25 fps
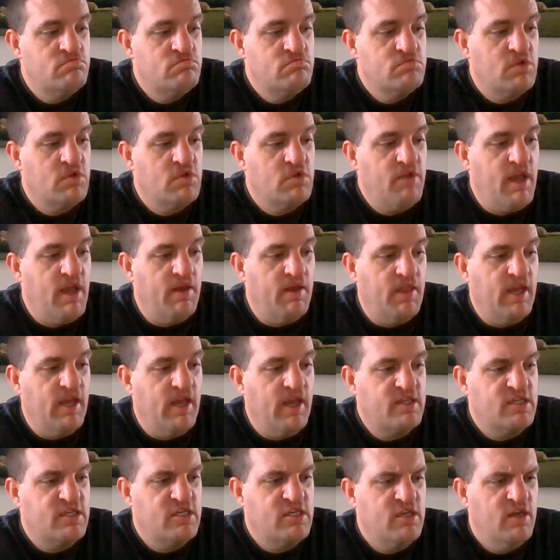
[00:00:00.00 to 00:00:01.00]
So yeah,
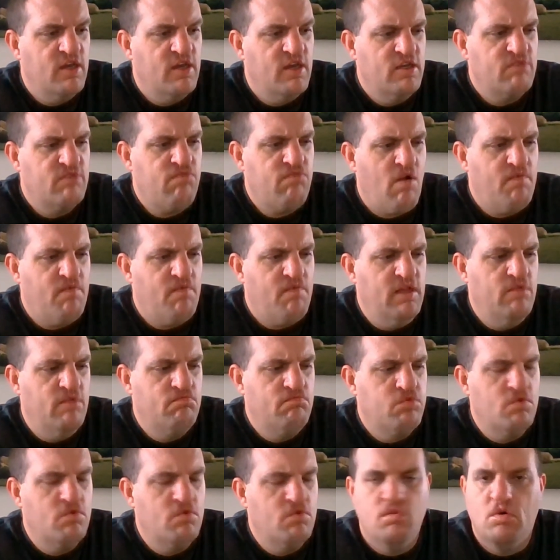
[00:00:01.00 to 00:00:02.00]
that's it's probably an
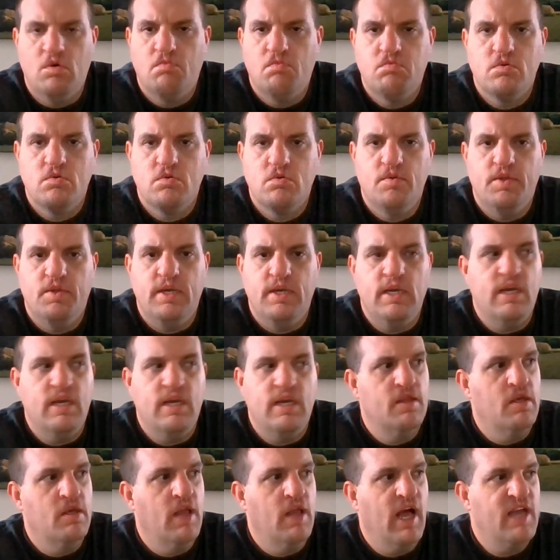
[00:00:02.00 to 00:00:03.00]
improvement over the uh,
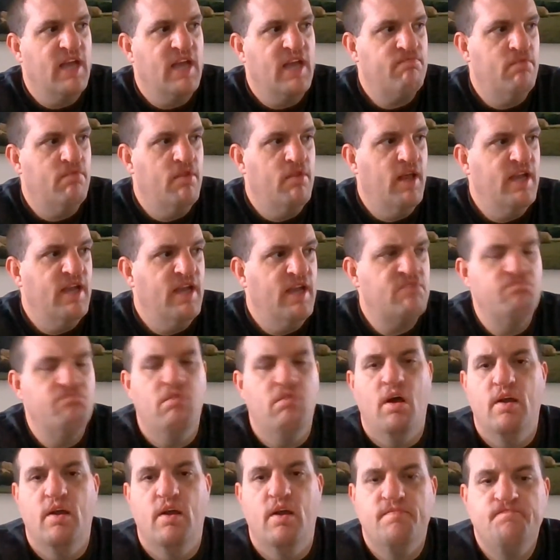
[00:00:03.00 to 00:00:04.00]
the last place,
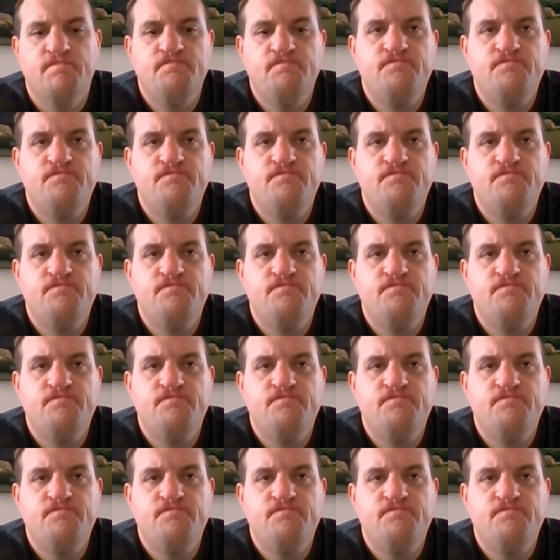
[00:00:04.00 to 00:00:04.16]
but